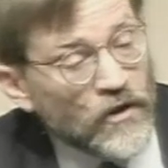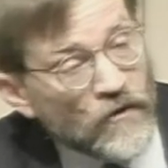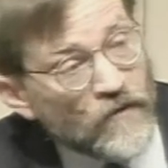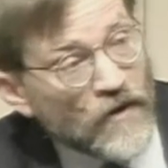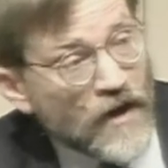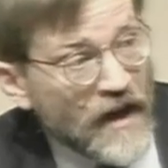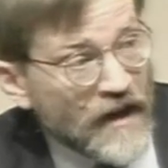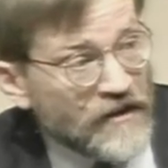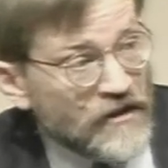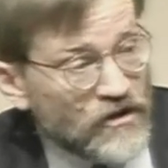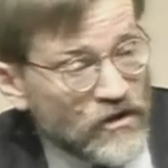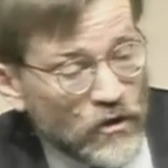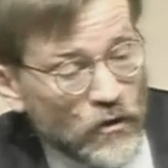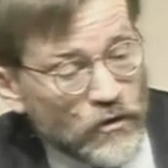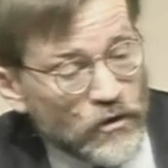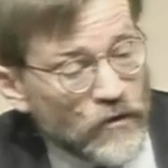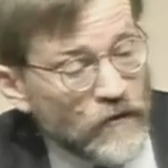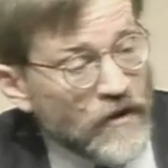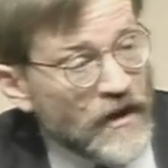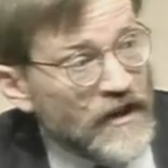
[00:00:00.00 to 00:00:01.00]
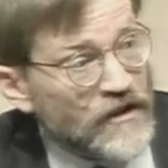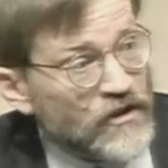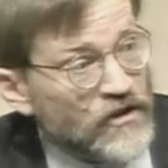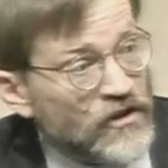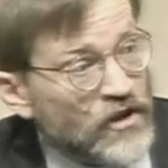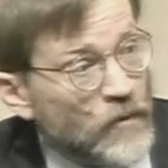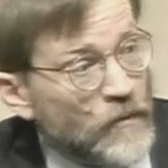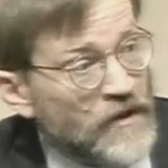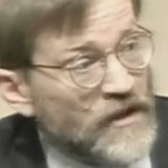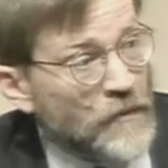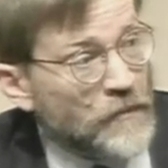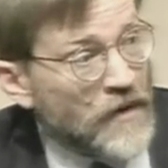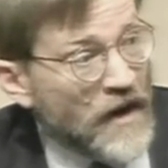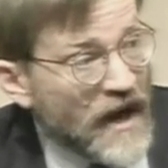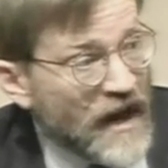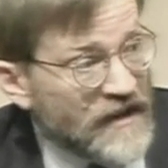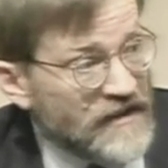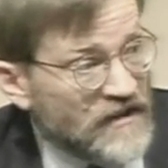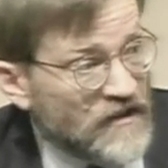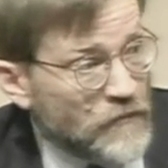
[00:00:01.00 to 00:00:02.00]
you've got to do is you've got to show me the
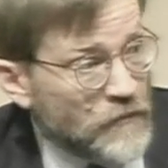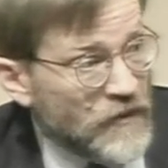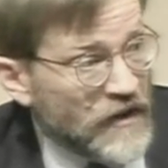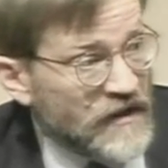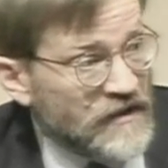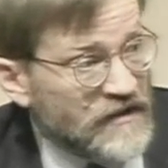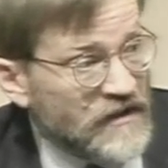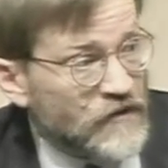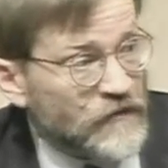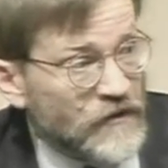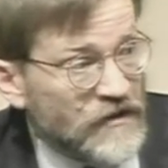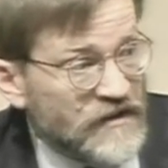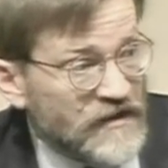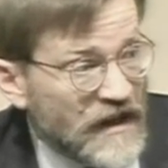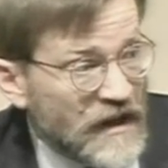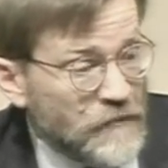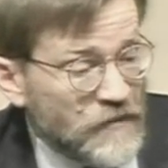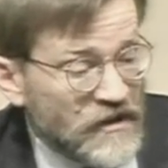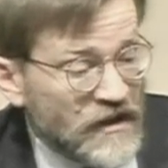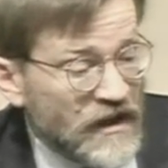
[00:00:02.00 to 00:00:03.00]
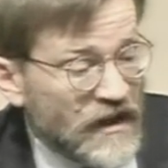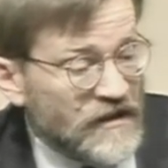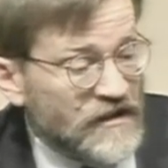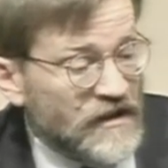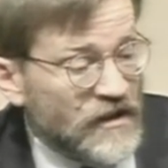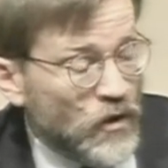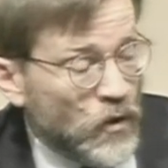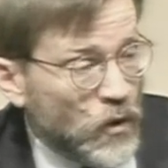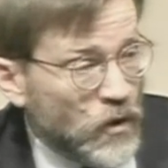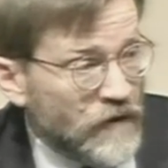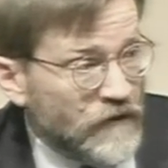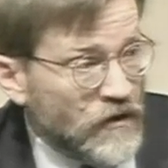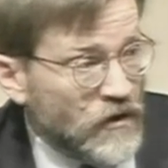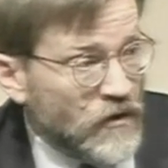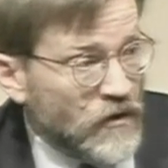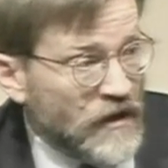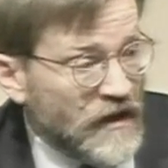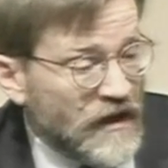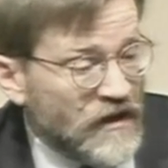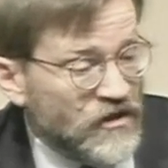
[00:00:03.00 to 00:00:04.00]
positive basis for same-sex in the order of
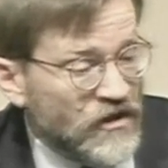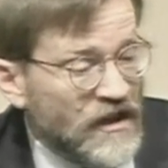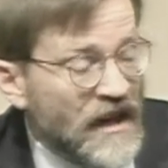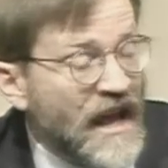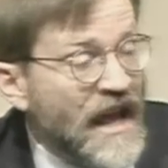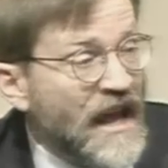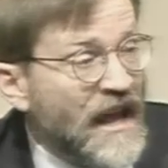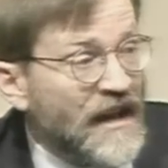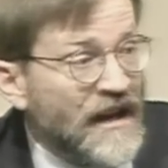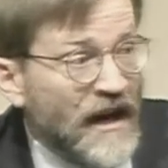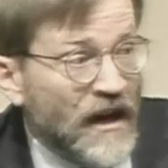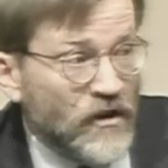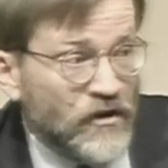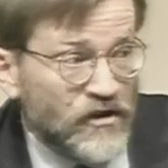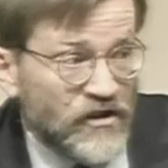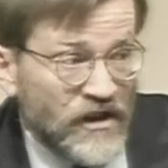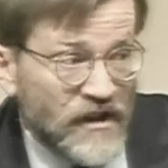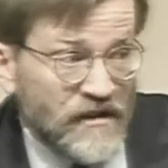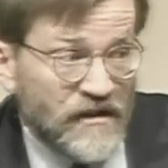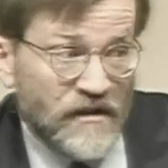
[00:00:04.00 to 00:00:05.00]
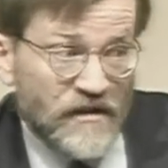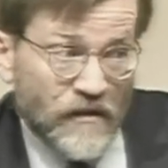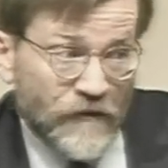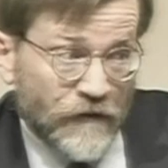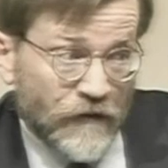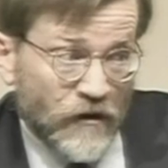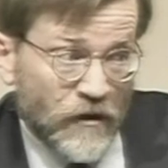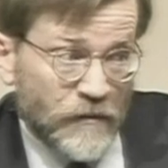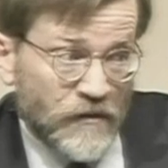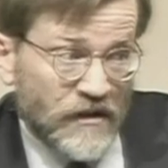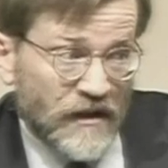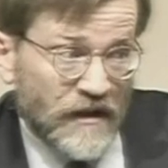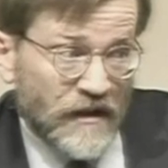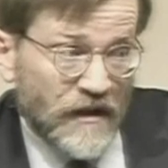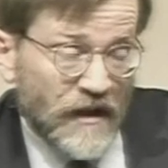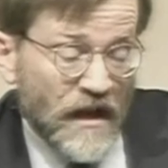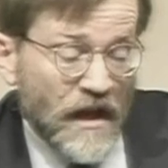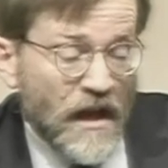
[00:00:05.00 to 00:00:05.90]
creation and how Jesus affirms it.